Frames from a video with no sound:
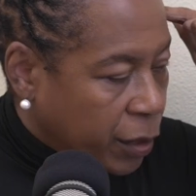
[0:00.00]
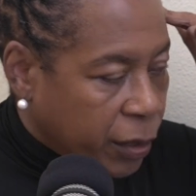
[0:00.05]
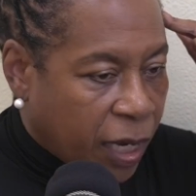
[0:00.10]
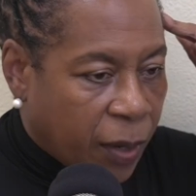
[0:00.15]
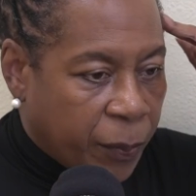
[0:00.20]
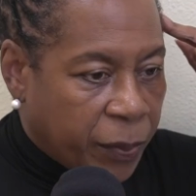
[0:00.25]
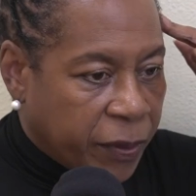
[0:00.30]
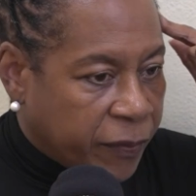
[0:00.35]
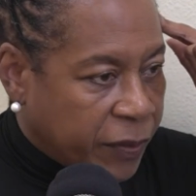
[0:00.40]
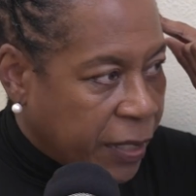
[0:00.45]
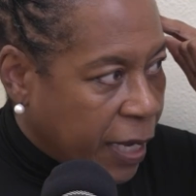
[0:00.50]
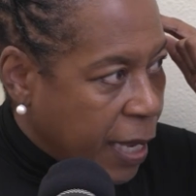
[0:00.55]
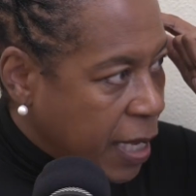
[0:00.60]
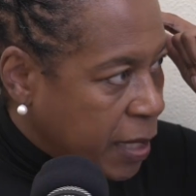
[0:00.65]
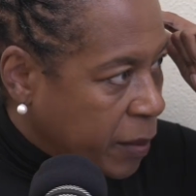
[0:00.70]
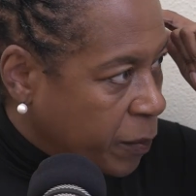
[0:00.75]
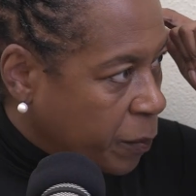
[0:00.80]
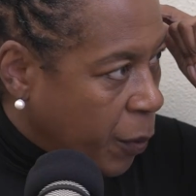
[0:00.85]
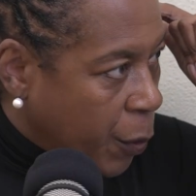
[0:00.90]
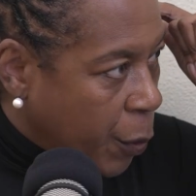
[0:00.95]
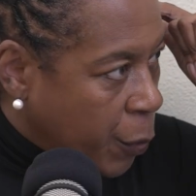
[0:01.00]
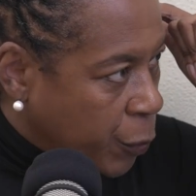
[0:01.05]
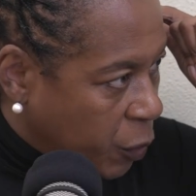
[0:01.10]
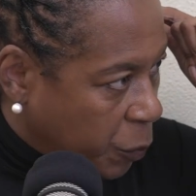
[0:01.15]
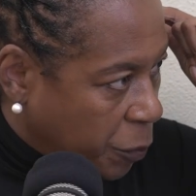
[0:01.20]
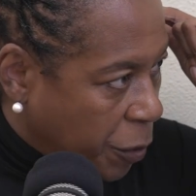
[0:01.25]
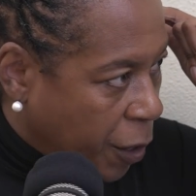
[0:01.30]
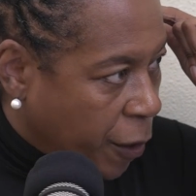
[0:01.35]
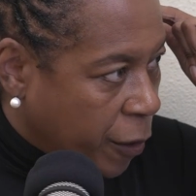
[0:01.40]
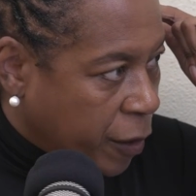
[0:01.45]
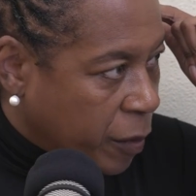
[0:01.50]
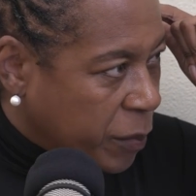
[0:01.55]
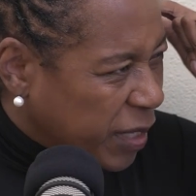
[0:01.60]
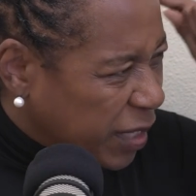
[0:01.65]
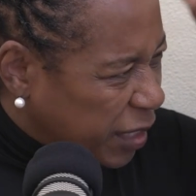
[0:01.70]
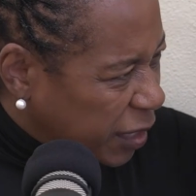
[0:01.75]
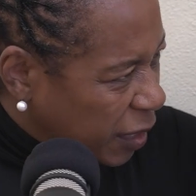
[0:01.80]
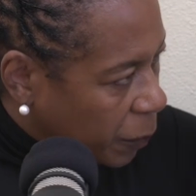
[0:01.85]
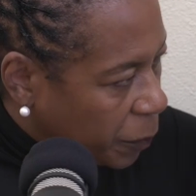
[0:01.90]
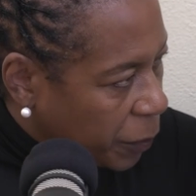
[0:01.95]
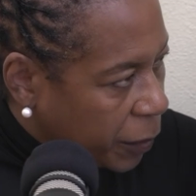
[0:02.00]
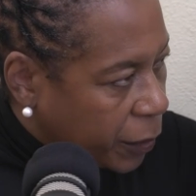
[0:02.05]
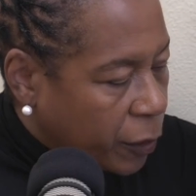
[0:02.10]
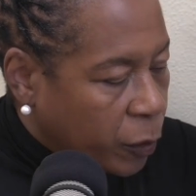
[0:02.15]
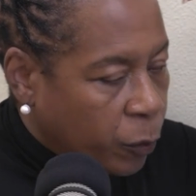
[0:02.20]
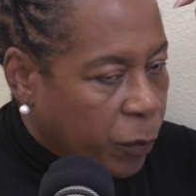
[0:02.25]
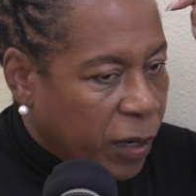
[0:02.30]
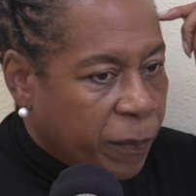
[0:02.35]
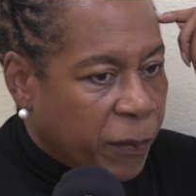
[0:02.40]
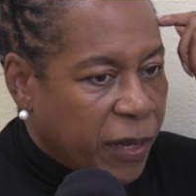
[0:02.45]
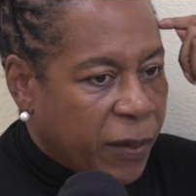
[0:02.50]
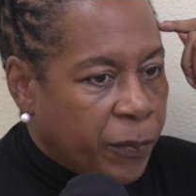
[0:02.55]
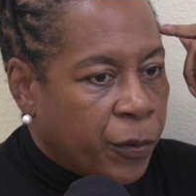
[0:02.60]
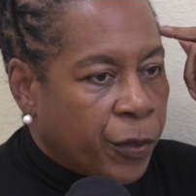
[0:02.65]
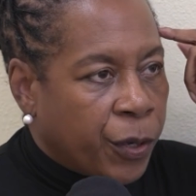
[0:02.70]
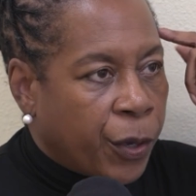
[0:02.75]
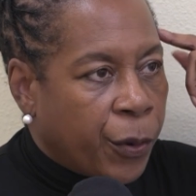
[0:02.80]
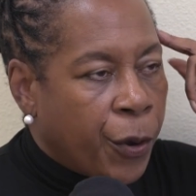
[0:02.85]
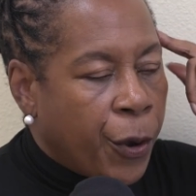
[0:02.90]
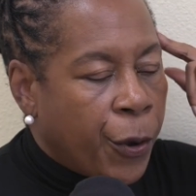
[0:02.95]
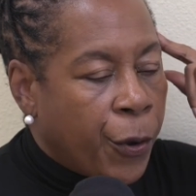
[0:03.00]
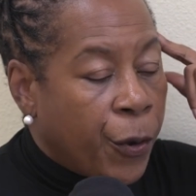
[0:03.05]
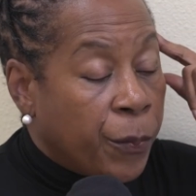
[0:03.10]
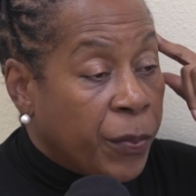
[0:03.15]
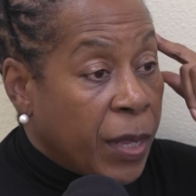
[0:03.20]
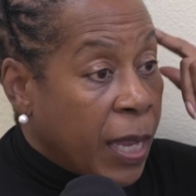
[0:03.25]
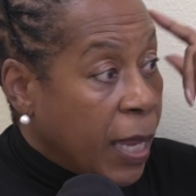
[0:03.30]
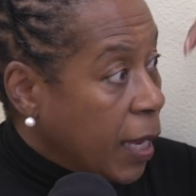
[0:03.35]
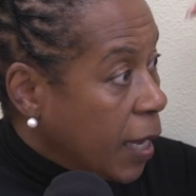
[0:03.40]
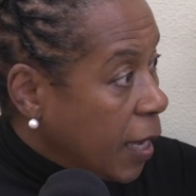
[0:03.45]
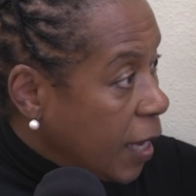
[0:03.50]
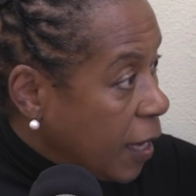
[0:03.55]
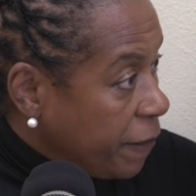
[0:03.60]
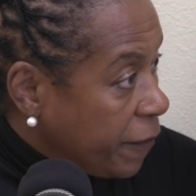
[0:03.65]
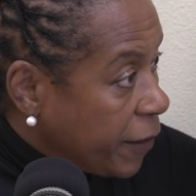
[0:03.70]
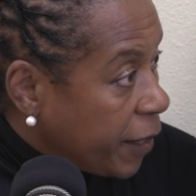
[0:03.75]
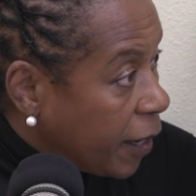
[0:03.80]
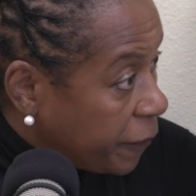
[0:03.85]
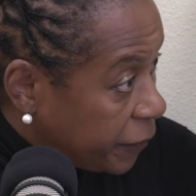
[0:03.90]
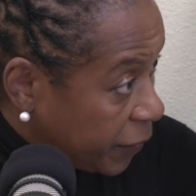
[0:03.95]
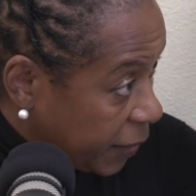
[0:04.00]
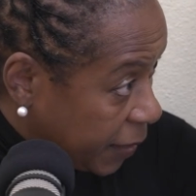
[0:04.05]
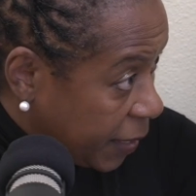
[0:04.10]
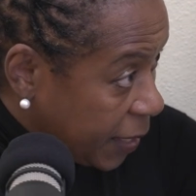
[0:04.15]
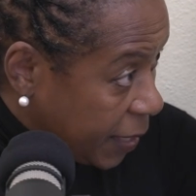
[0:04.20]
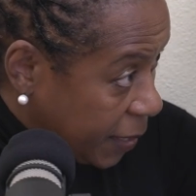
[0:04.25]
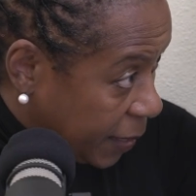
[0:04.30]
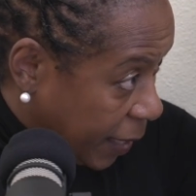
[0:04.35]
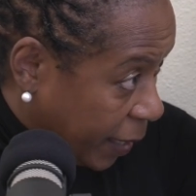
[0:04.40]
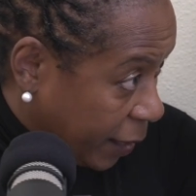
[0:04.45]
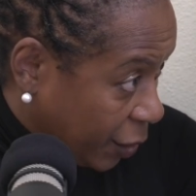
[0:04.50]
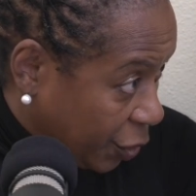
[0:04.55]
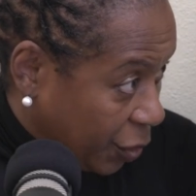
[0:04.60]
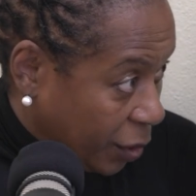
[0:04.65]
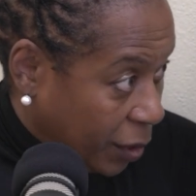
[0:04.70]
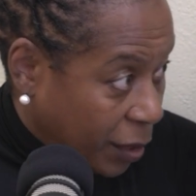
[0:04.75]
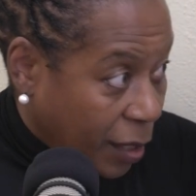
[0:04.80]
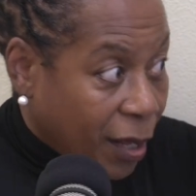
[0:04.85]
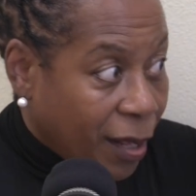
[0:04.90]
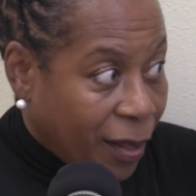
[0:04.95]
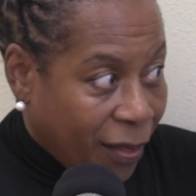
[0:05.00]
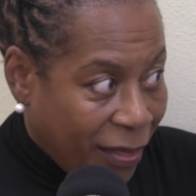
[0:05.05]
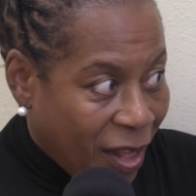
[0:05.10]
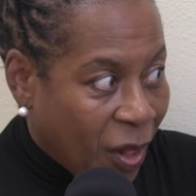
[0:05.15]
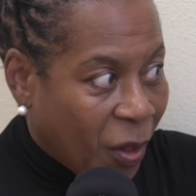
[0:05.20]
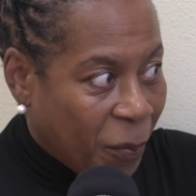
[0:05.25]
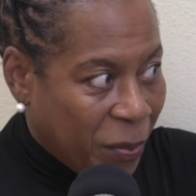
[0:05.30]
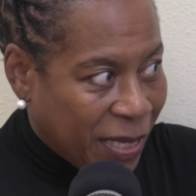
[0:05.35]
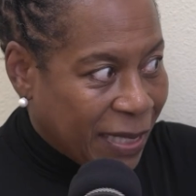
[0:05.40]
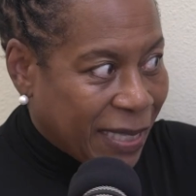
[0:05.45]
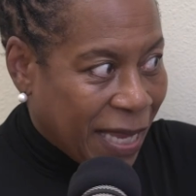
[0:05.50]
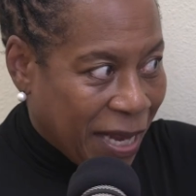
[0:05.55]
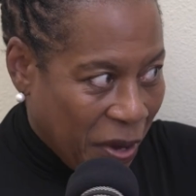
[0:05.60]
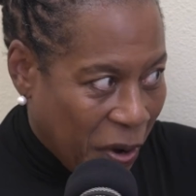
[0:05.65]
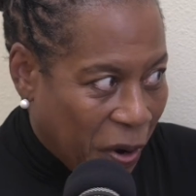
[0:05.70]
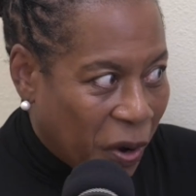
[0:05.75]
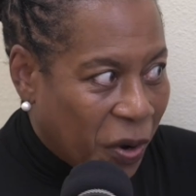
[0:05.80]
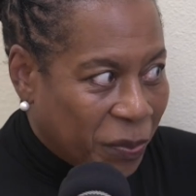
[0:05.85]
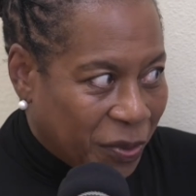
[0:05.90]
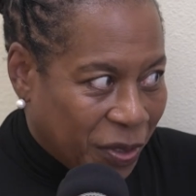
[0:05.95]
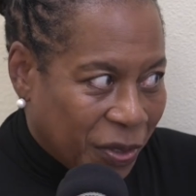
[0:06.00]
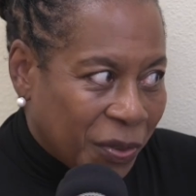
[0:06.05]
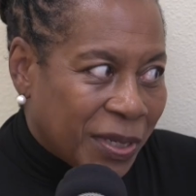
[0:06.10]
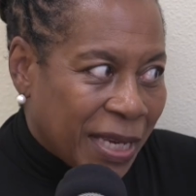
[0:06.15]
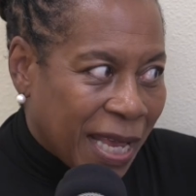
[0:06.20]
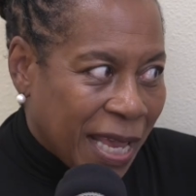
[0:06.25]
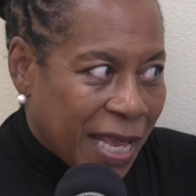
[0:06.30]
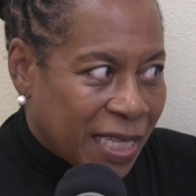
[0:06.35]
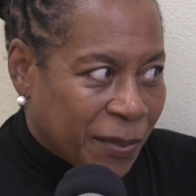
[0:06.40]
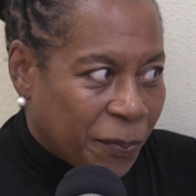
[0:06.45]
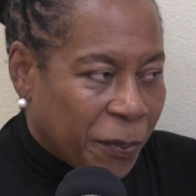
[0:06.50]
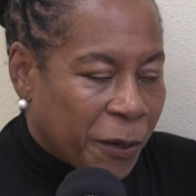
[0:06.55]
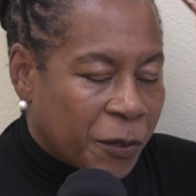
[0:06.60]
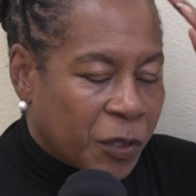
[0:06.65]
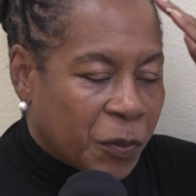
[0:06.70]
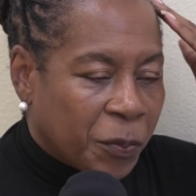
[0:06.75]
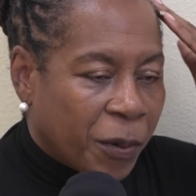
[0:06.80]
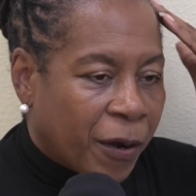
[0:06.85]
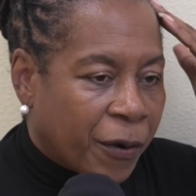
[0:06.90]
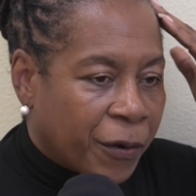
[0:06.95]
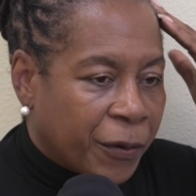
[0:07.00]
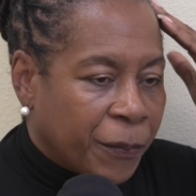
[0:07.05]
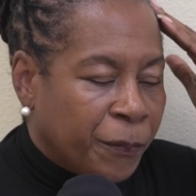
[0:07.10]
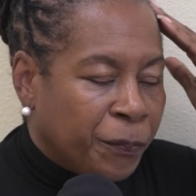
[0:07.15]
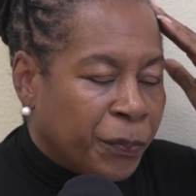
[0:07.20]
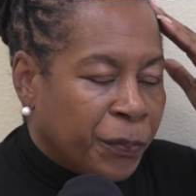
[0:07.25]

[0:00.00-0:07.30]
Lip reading: a couple of days postpartum is typical when people go home. Yes. Even after C-section, they'll be sent home 2 days postpartum.